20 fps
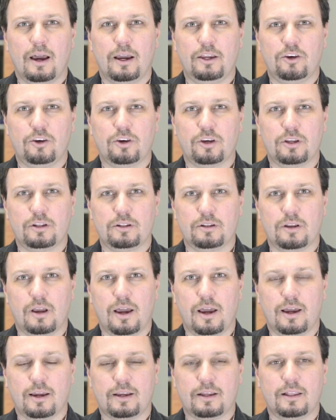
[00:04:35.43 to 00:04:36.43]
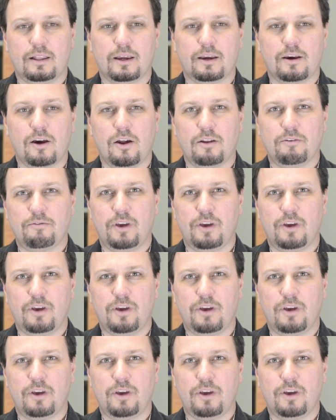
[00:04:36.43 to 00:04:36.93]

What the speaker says: you can click on